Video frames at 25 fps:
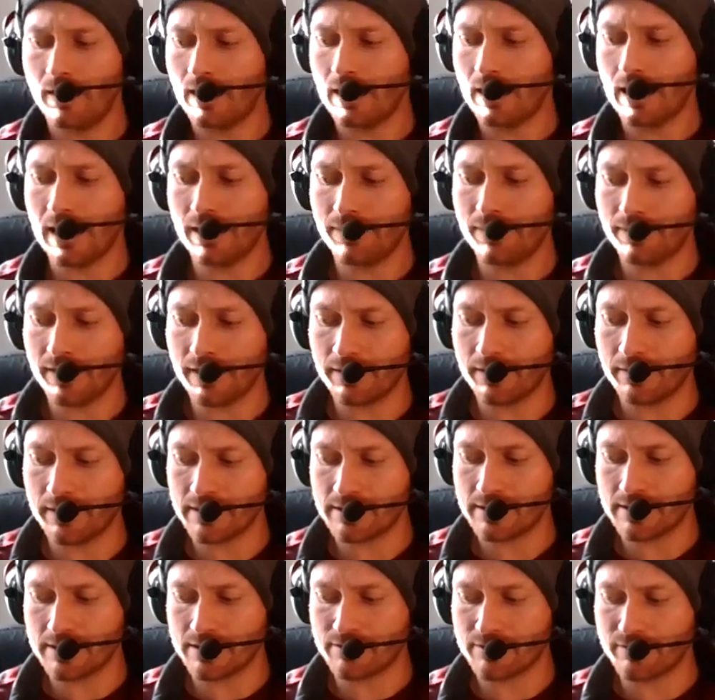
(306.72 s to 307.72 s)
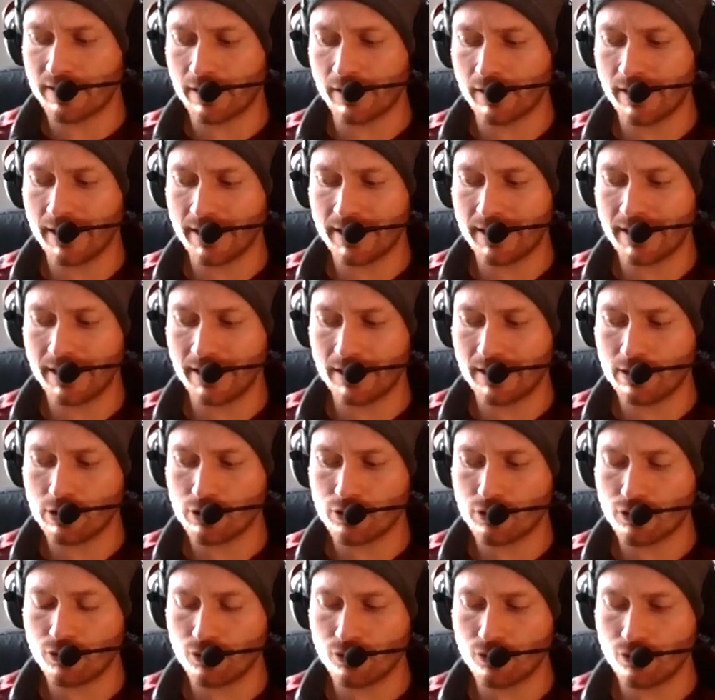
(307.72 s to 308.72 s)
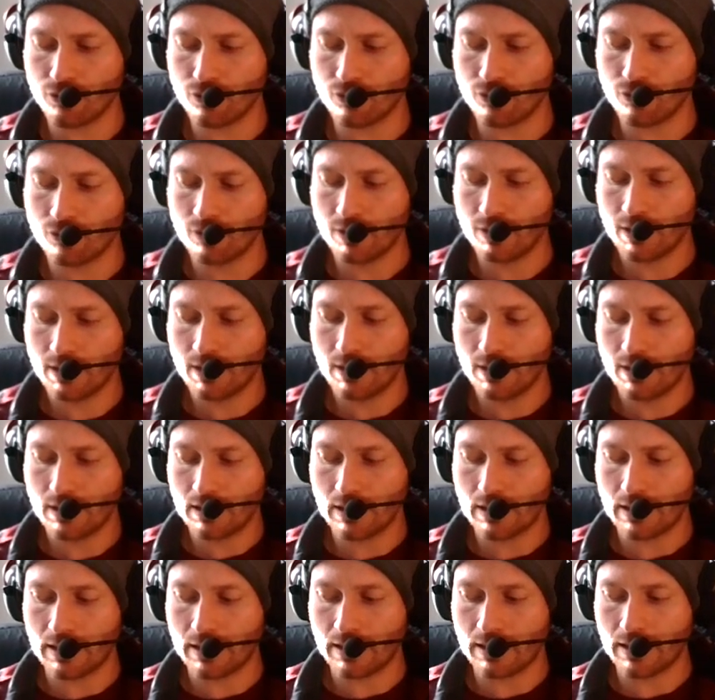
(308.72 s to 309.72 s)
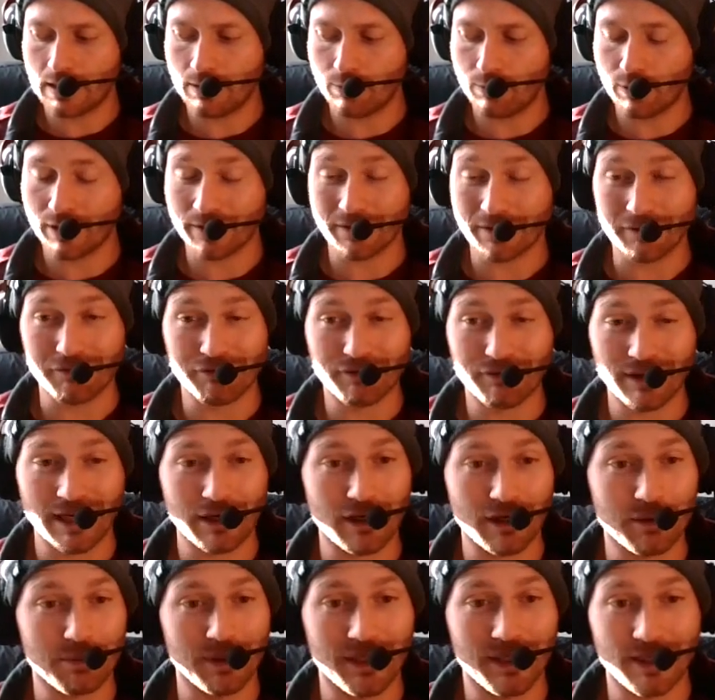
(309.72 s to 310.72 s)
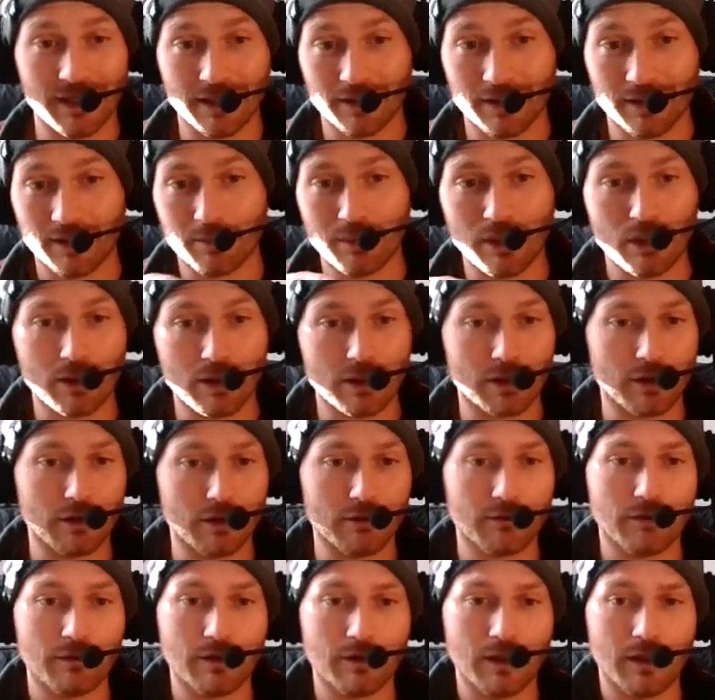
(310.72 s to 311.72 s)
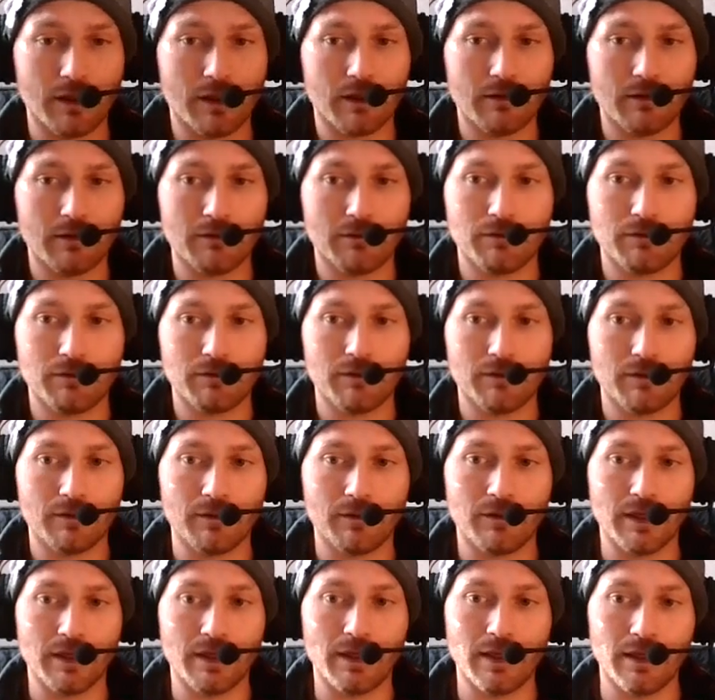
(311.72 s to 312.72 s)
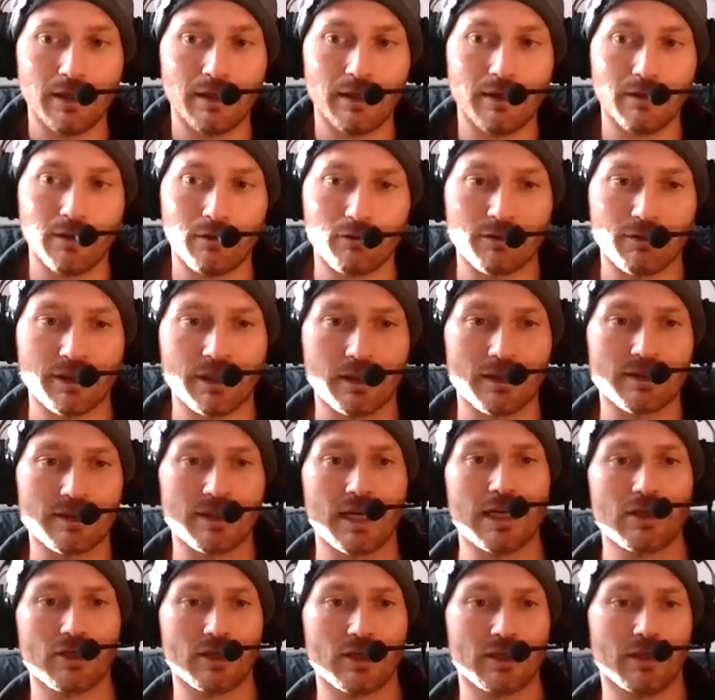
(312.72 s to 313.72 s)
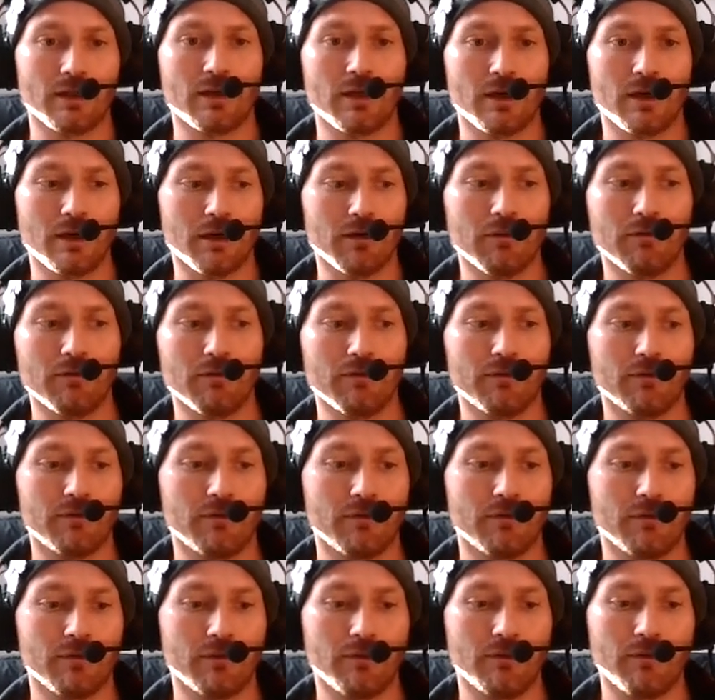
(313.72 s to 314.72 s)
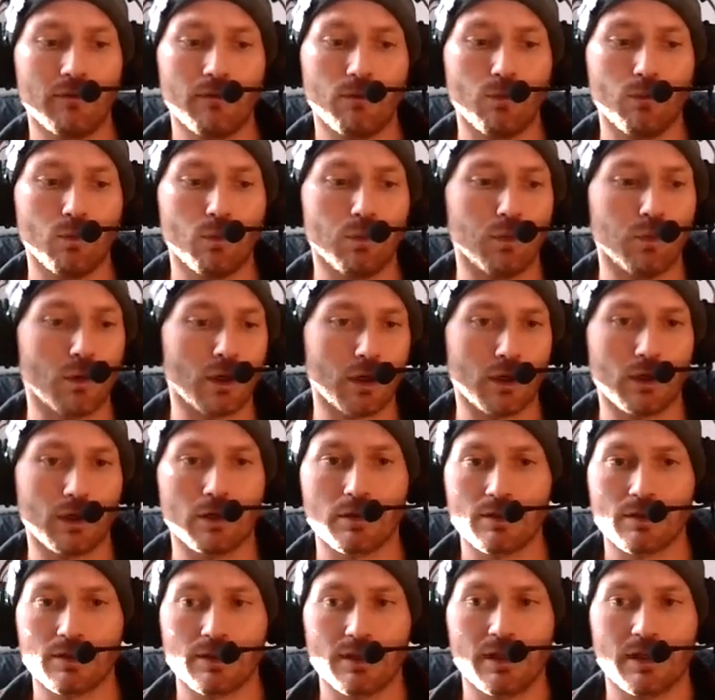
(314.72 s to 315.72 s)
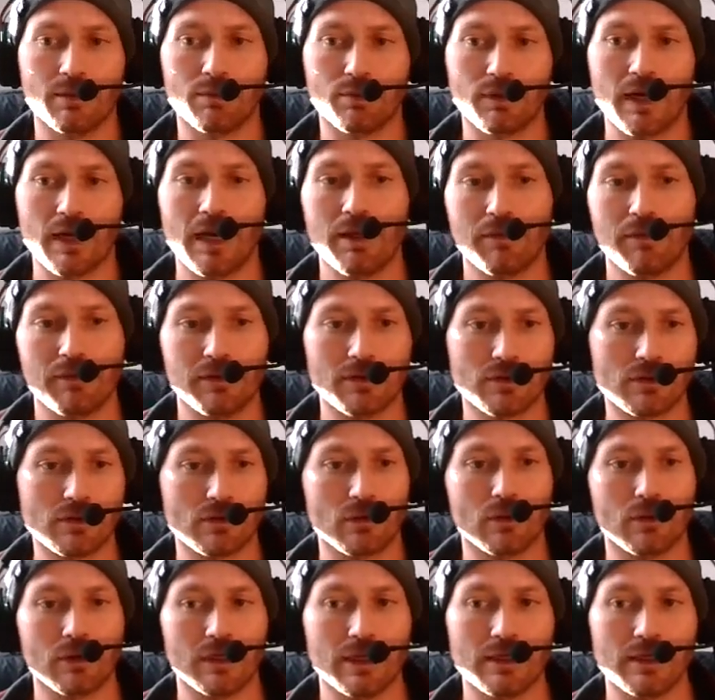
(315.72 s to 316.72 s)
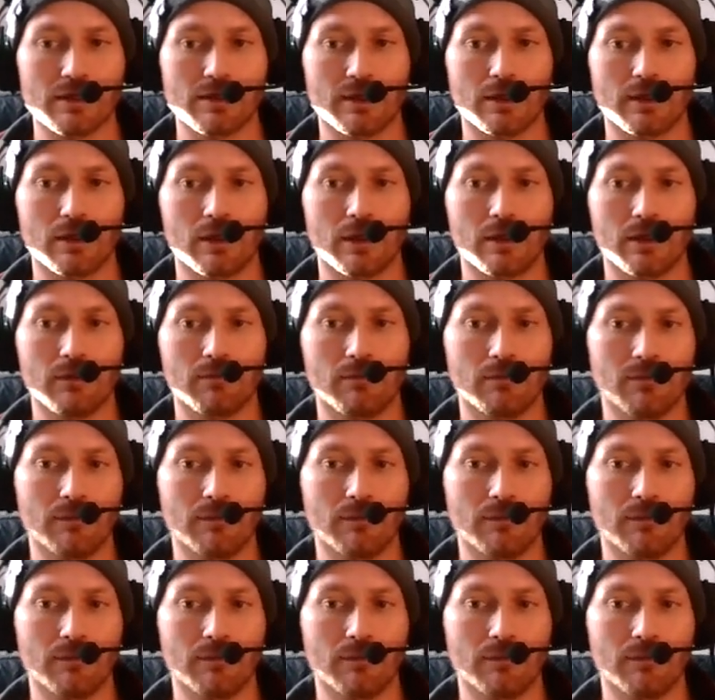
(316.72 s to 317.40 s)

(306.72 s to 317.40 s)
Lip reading: I think this is very akin to we're at the very beginning of the bell curve of the realization of words and breath and stories in our